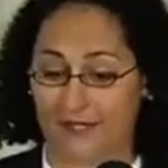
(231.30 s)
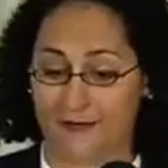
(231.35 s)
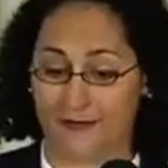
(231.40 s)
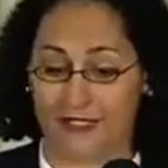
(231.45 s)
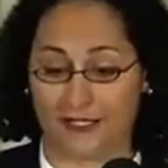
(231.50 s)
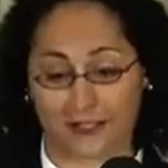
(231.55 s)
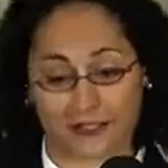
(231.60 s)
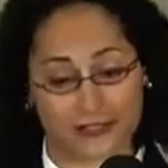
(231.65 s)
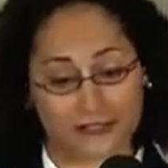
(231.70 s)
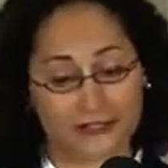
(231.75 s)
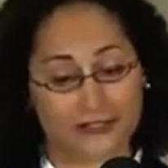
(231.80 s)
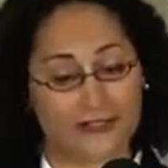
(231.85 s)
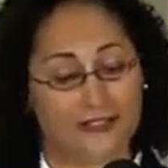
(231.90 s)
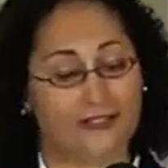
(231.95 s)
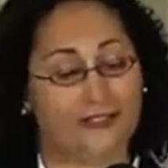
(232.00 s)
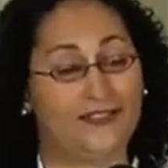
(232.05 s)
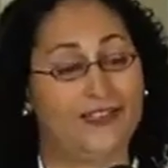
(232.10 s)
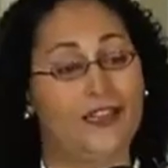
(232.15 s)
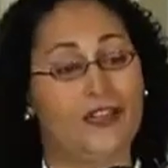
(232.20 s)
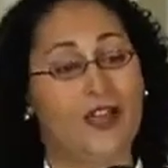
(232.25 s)

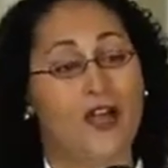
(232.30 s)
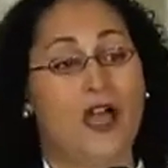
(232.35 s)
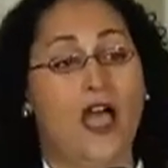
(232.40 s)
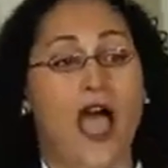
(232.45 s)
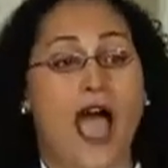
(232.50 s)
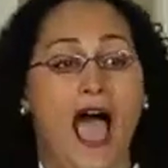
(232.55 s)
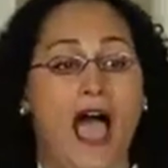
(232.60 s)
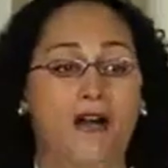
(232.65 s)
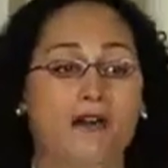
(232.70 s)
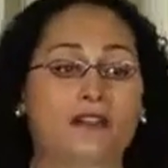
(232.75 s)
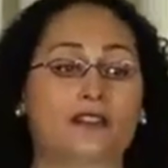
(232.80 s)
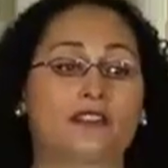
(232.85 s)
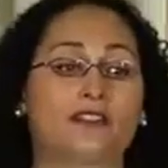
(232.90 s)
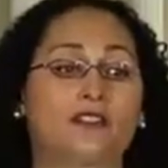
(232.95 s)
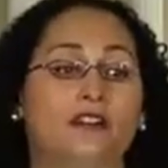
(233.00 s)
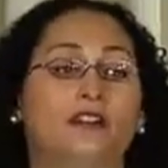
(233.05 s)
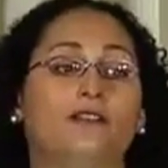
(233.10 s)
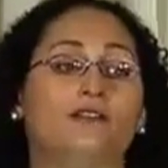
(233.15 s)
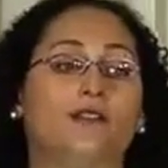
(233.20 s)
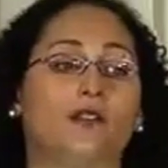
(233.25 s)
including, how does
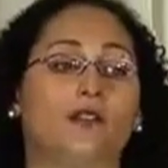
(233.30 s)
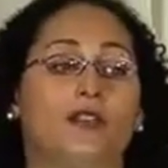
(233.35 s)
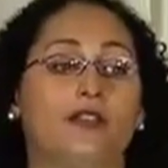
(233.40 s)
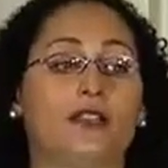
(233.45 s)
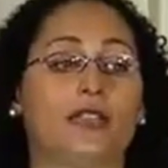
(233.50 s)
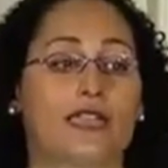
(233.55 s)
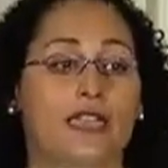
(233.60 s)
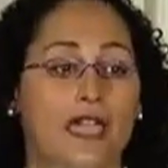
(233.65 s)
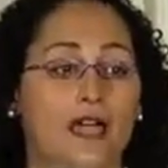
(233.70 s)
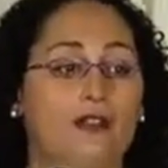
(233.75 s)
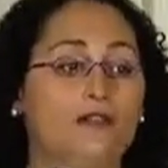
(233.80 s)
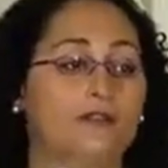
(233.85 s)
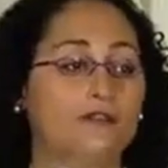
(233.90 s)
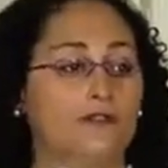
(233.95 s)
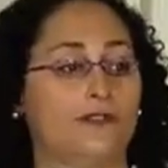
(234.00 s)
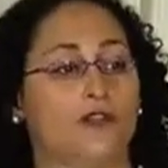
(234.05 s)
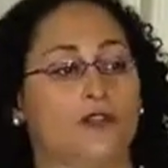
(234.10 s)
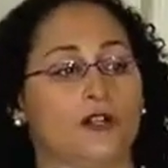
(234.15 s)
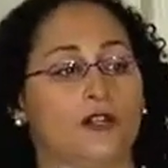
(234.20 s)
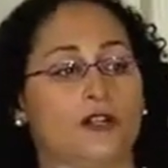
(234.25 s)
Gulf Oil account
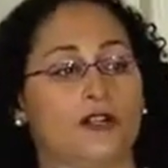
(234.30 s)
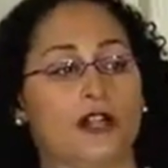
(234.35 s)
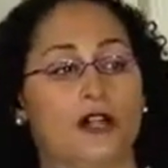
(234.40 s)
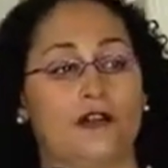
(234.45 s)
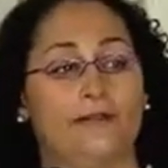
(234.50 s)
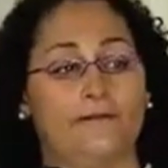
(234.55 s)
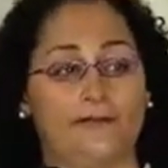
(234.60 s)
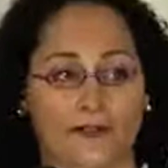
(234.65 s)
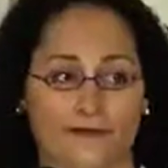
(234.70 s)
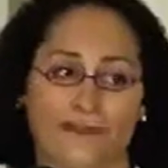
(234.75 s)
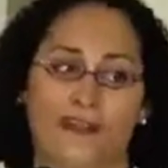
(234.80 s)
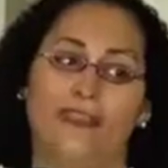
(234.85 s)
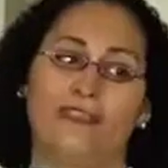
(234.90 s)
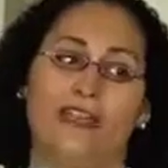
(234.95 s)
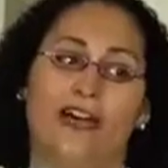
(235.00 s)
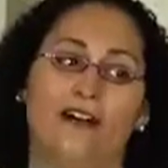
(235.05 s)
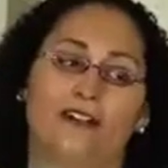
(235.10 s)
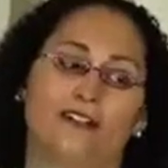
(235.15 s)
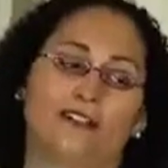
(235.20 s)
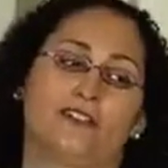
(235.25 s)
for a
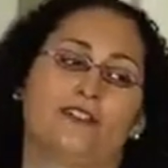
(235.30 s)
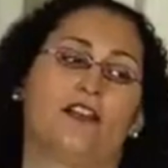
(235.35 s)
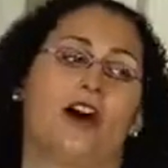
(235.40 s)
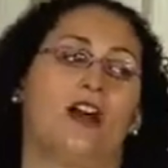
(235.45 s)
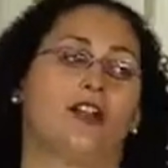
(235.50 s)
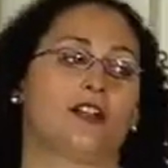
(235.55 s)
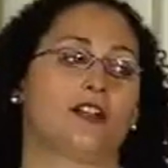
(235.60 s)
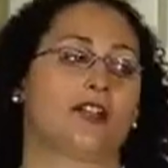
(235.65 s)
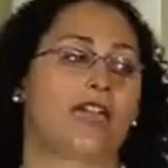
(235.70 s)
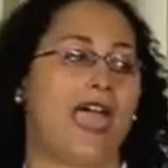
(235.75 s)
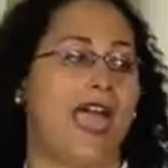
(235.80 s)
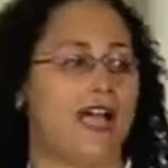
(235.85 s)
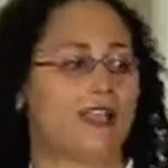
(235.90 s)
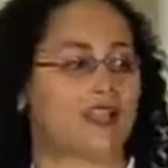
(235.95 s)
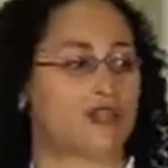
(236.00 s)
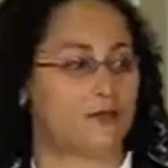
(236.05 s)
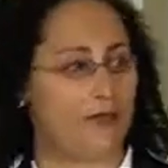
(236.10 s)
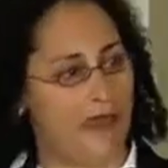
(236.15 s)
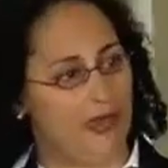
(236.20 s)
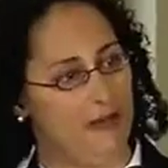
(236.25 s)
$50,000
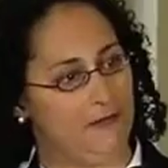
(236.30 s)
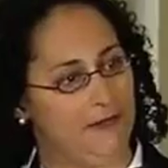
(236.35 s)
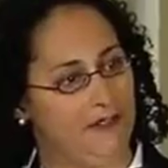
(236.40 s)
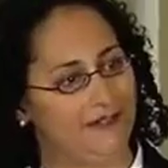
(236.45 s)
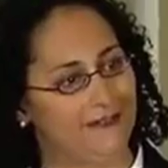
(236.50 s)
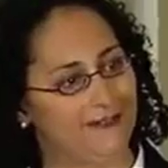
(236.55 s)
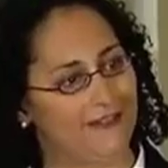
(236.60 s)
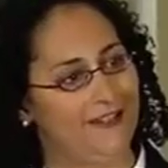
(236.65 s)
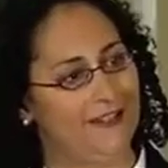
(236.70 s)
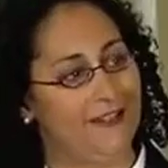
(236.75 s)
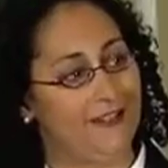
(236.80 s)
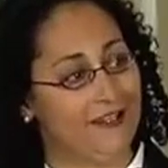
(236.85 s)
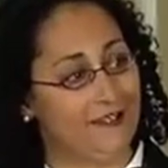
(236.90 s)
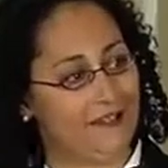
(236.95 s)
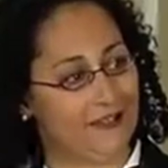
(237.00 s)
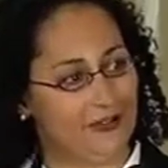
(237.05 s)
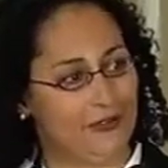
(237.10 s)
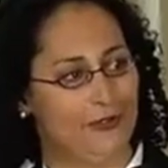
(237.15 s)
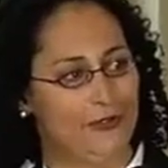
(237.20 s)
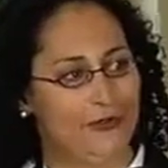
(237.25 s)
cash payment
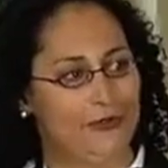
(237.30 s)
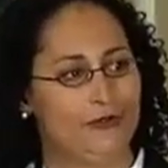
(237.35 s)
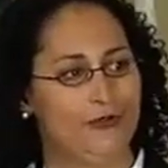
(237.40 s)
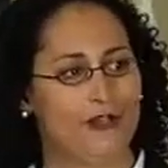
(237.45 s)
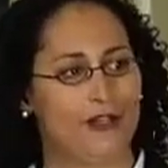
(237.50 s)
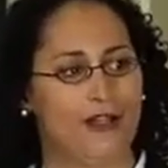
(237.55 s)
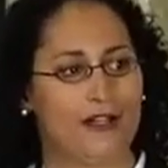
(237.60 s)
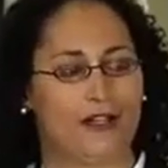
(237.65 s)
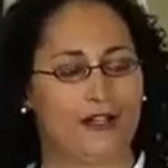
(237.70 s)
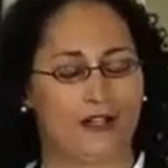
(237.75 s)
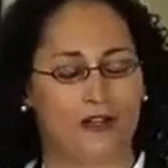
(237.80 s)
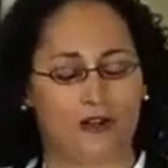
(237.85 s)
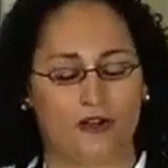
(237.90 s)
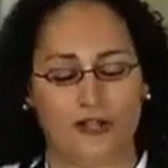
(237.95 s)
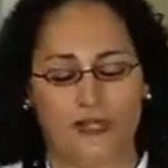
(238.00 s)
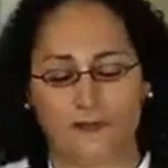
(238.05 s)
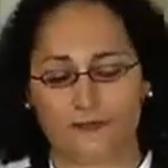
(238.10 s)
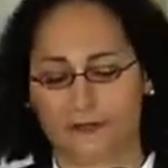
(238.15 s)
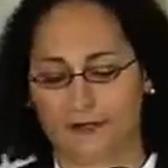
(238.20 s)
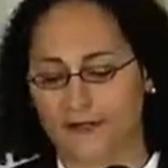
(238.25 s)
to
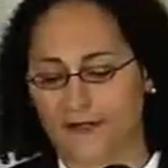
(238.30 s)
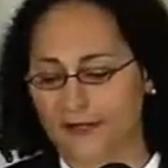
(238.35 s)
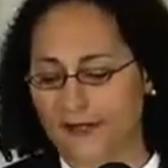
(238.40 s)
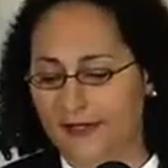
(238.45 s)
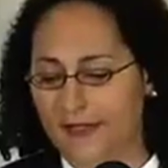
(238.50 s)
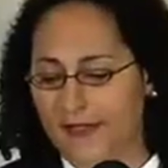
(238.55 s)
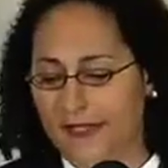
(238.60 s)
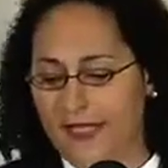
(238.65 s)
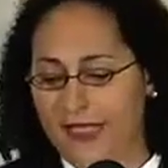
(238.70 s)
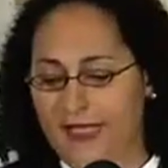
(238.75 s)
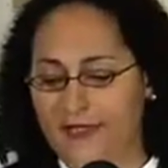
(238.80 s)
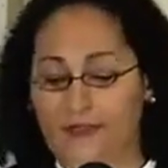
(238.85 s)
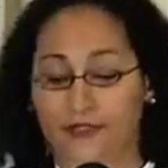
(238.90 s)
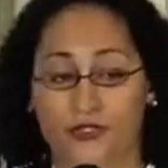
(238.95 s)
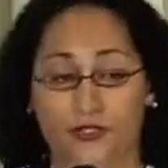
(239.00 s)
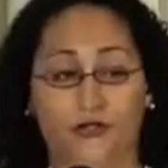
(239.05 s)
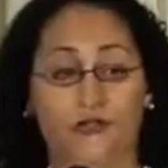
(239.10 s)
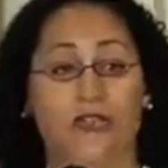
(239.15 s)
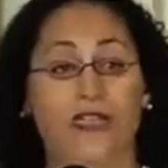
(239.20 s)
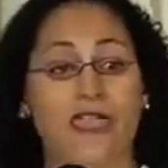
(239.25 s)
CREEP?
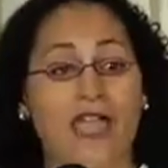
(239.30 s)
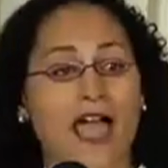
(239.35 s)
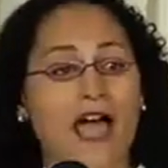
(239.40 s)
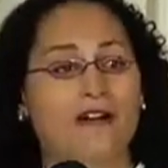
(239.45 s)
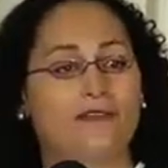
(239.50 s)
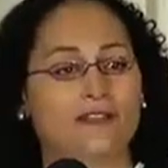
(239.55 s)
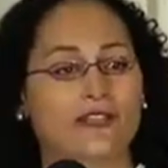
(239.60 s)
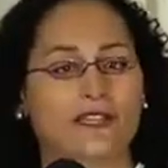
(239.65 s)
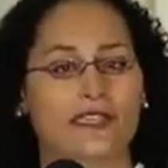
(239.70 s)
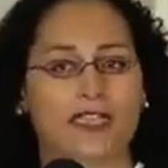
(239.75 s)
Do they have an